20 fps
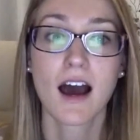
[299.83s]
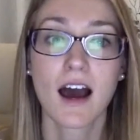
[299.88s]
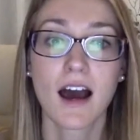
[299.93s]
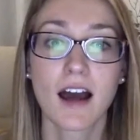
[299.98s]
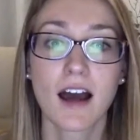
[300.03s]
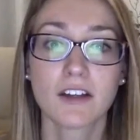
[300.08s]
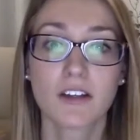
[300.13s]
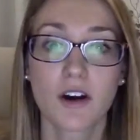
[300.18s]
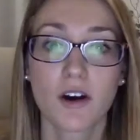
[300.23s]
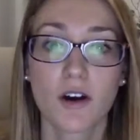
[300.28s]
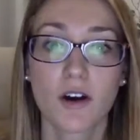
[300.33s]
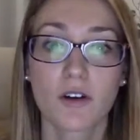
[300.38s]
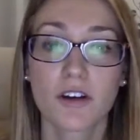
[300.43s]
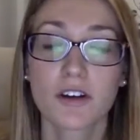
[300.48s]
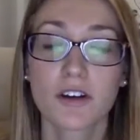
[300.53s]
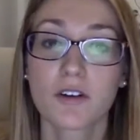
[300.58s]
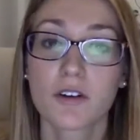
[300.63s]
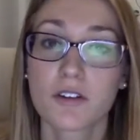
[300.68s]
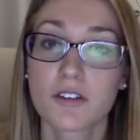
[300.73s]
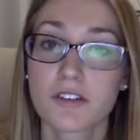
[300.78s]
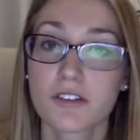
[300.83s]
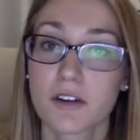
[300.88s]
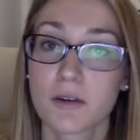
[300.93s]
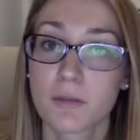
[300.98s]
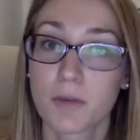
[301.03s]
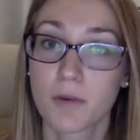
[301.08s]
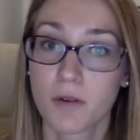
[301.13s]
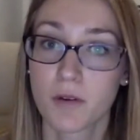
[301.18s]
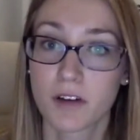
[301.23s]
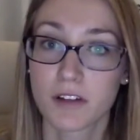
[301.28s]
I know your goals are
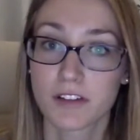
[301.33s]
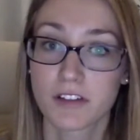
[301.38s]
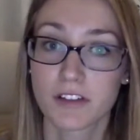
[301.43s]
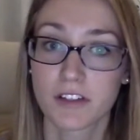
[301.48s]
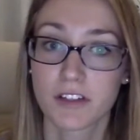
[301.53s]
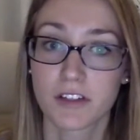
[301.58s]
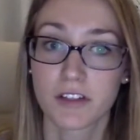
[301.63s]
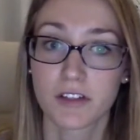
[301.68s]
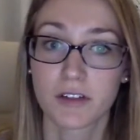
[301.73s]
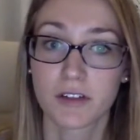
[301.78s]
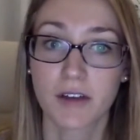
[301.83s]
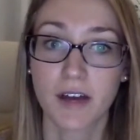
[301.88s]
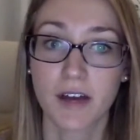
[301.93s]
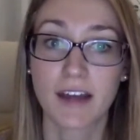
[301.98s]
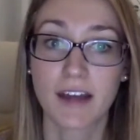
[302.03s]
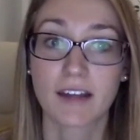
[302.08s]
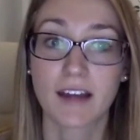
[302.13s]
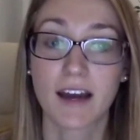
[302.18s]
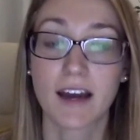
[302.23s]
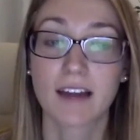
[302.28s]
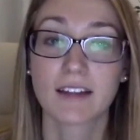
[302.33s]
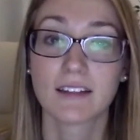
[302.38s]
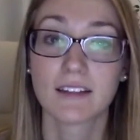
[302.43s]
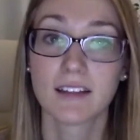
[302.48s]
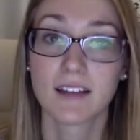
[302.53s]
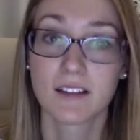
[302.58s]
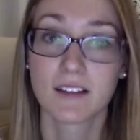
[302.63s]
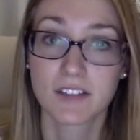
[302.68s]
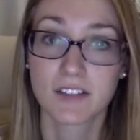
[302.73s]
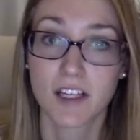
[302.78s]
important to you and I'd
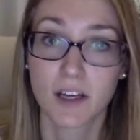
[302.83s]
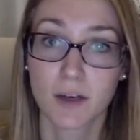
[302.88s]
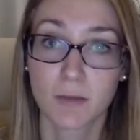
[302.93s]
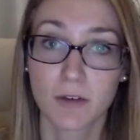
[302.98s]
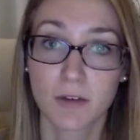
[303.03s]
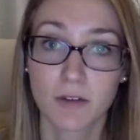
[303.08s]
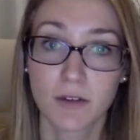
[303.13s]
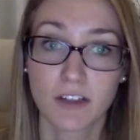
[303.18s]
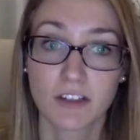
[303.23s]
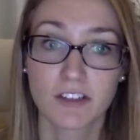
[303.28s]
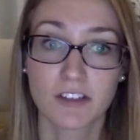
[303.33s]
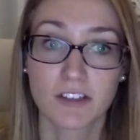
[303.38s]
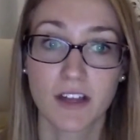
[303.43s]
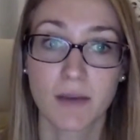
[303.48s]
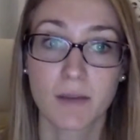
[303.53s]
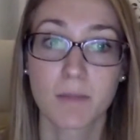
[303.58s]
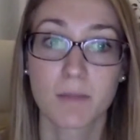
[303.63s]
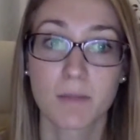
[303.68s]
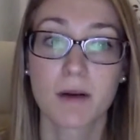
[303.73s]
love to help you reach them,